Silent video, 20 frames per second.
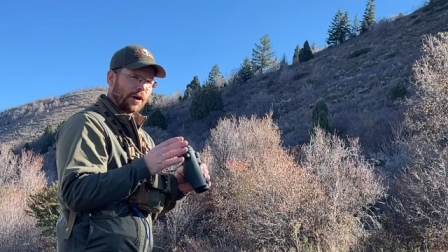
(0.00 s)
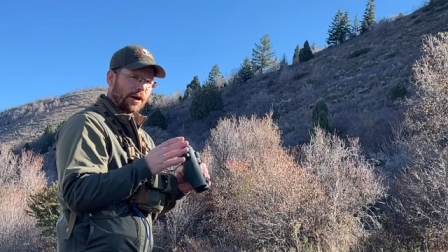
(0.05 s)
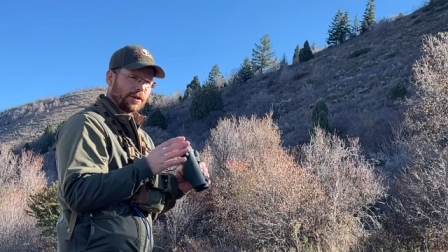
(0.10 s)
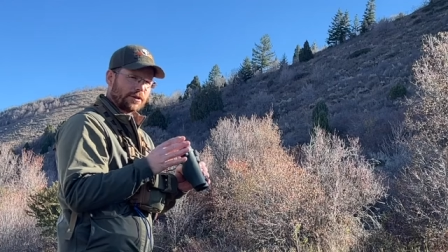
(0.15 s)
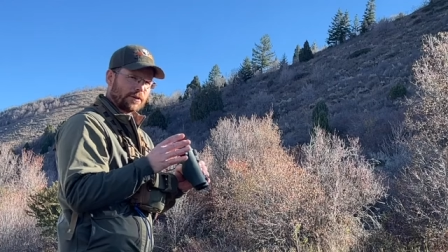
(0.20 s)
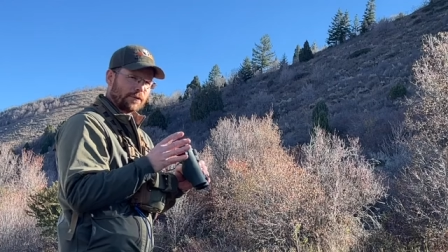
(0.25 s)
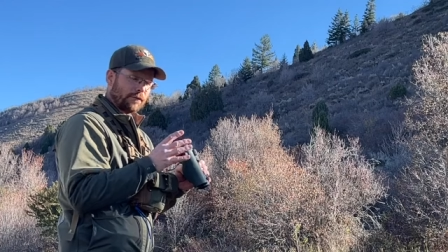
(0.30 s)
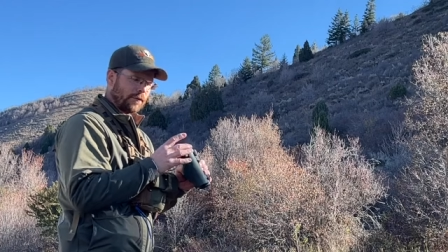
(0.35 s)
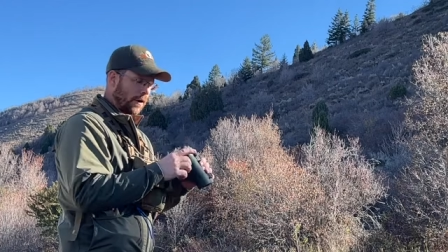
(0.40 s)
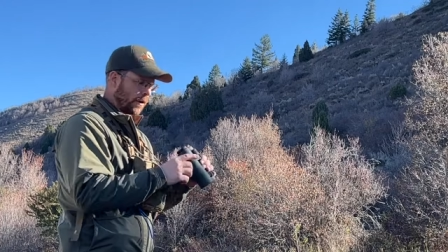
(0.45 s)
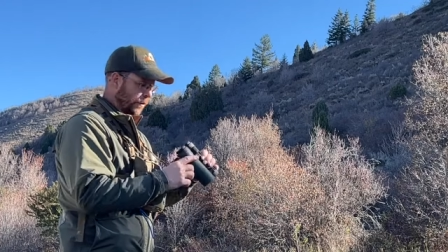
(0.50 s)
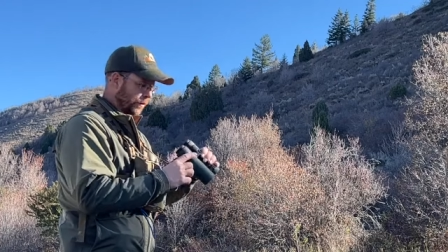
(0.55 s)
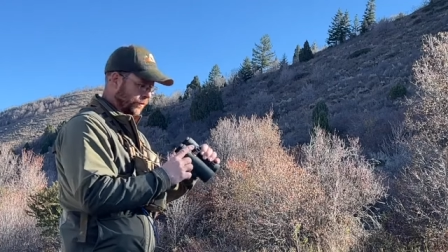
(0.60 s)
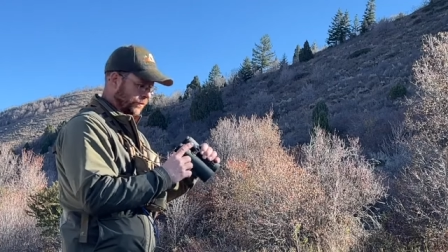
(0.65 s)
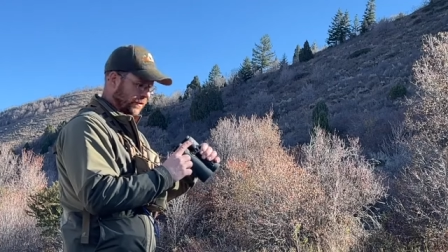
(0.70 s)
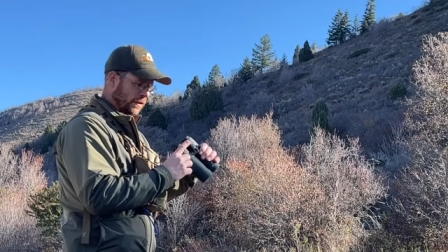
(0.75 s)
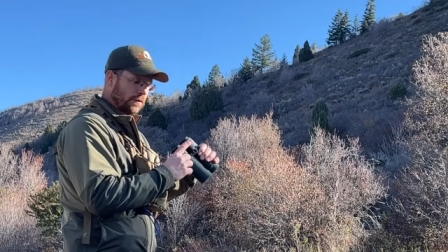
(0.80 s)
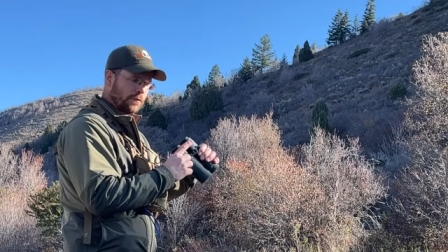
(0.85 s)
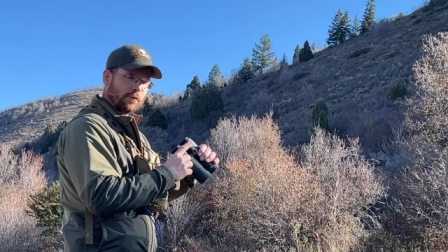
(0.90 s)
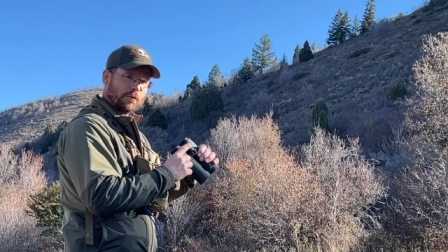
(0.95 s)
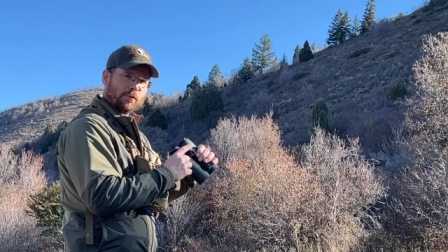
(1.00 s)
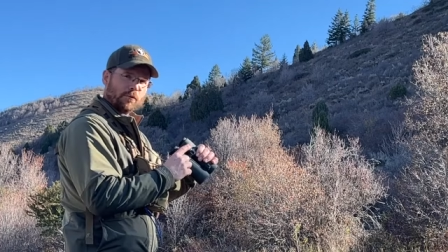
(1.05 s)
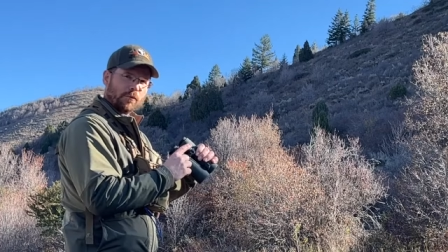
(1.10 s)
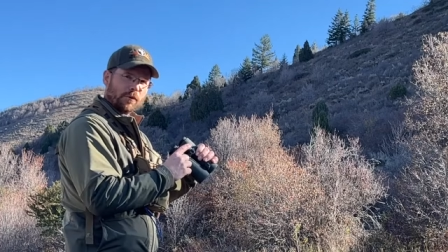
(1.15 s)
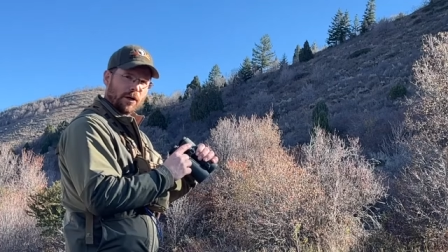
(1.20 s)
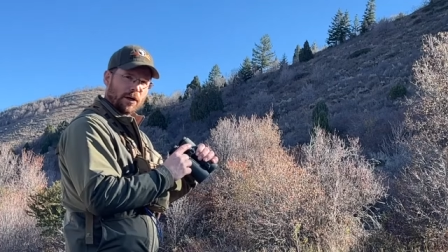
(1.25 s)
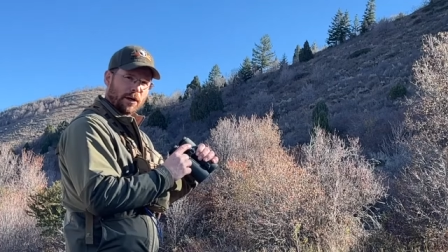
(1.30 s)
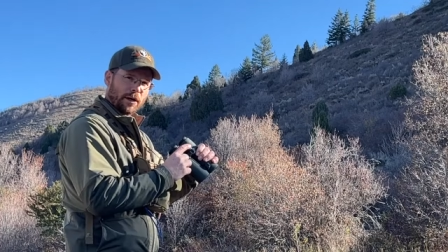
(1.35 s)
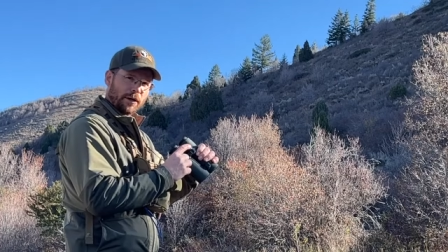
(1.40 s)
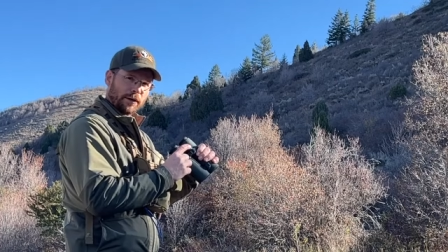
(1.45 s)
eyes are focusing
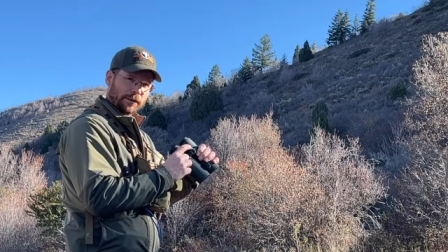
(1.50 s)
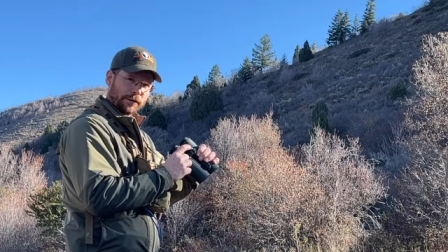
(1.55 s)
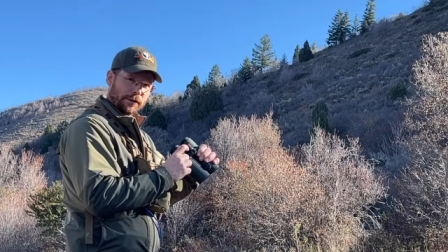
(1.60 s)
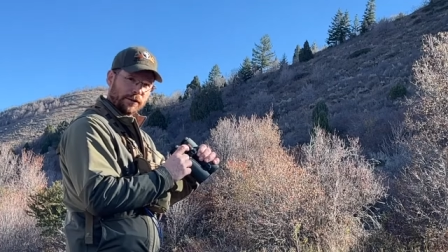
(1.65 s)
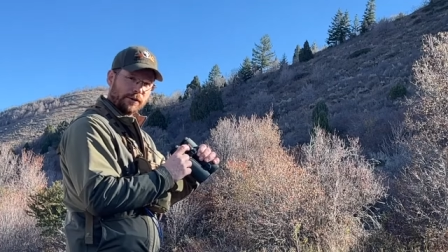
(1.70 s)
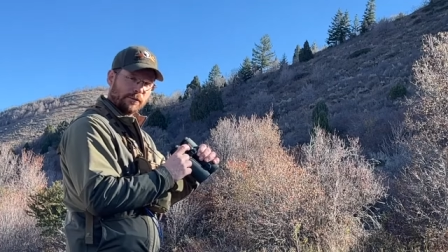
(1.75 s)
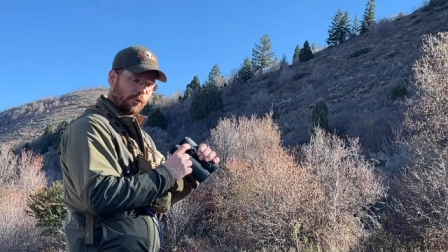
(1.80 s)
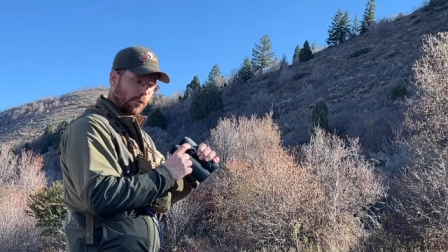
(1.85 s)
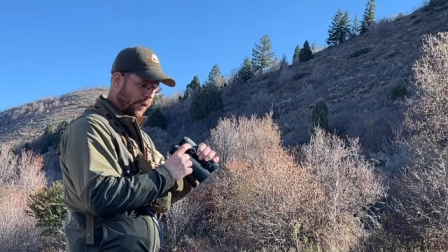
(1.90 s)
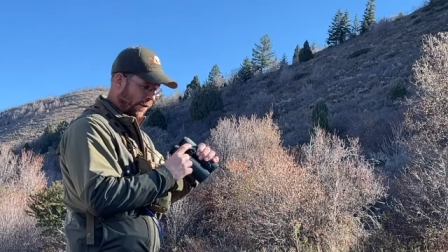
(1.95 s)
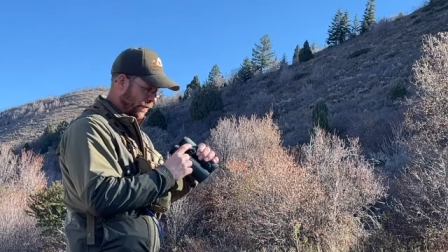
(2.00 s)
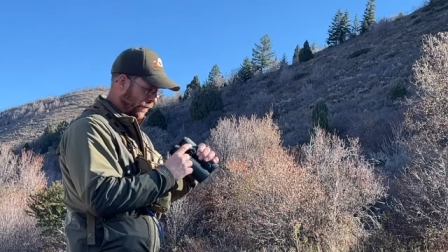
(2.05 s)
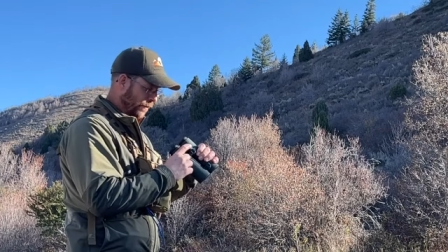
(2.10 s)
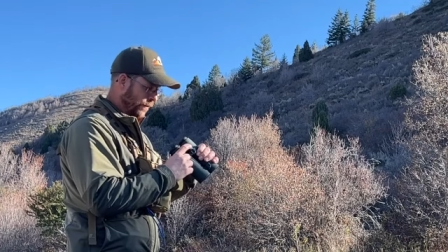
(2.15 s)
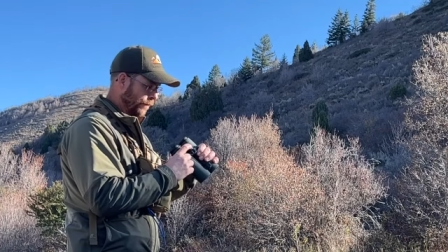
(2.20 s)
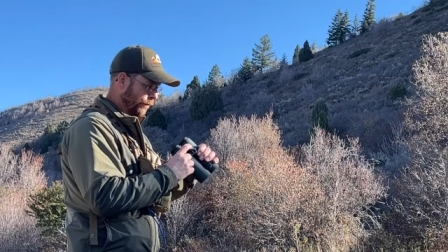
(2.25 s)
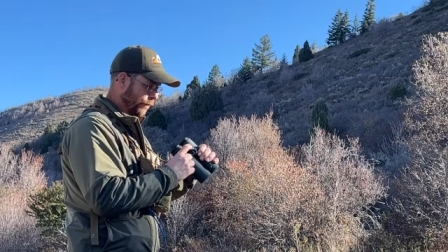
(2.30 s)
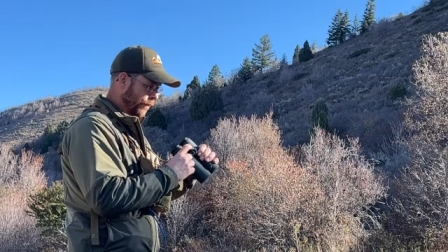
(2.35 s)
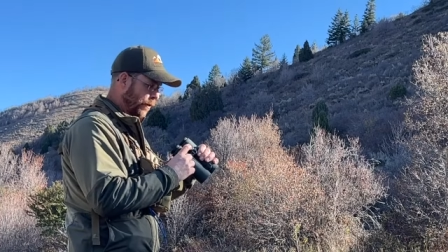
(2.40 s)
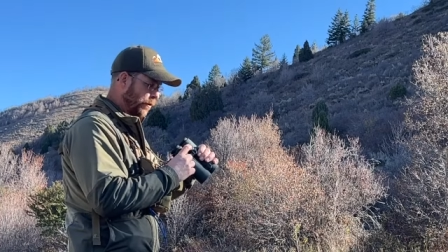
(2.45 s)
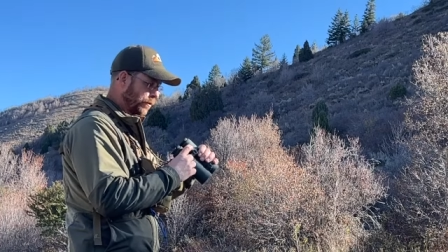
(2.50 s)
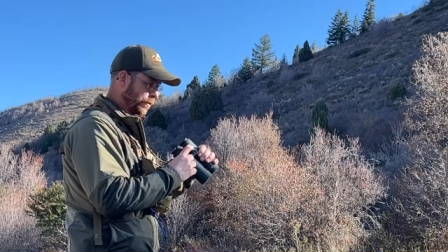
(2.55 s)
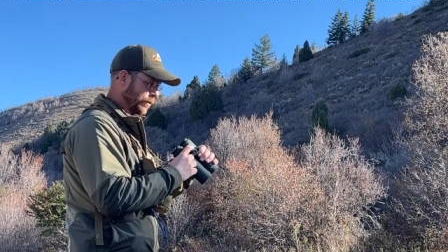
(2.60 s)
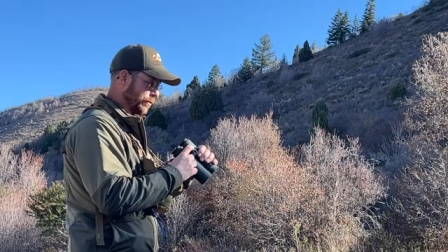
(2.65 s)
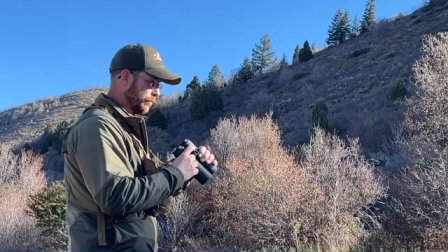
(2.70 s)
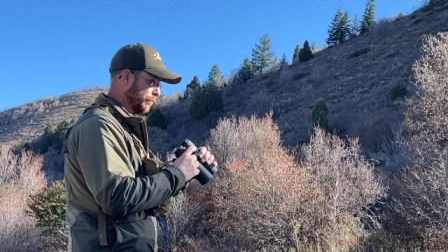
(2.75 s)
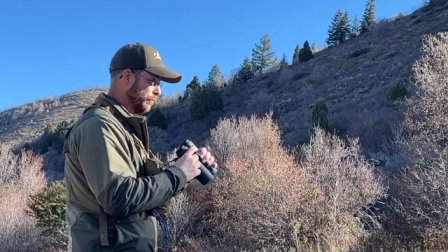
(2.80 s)
uh, with the focus